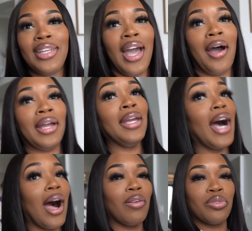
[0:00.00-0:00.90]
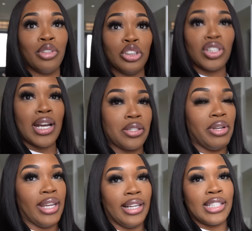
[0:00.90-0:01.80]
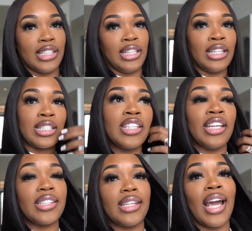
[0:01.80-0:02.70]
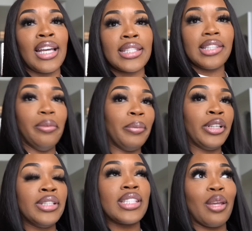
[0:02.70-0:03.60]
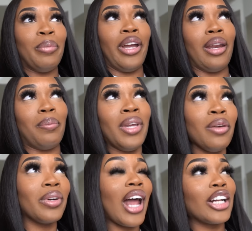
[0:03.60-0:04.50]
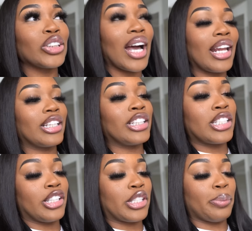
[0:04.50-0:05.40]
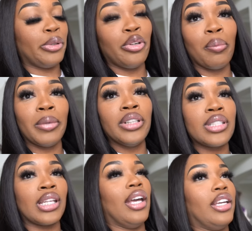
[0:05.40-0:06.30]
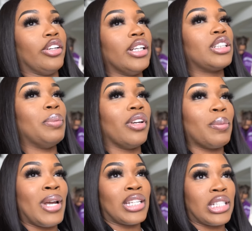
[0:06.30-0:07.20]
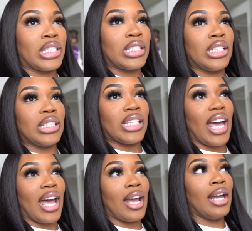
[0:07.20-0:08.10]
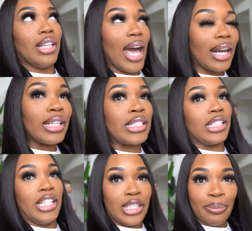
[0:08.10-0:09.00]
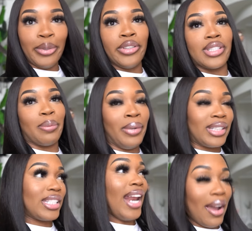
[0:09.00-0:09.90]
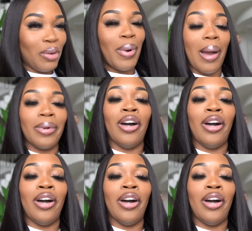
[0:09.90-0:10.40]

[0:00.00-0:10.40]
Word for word: Yeah, he always wanna drive so he can listen to his to his gangster music, but me, when I drive, like, listen to the smooth music, and your girl just be on the passenger seat side, gotta listen to his music, but today we probably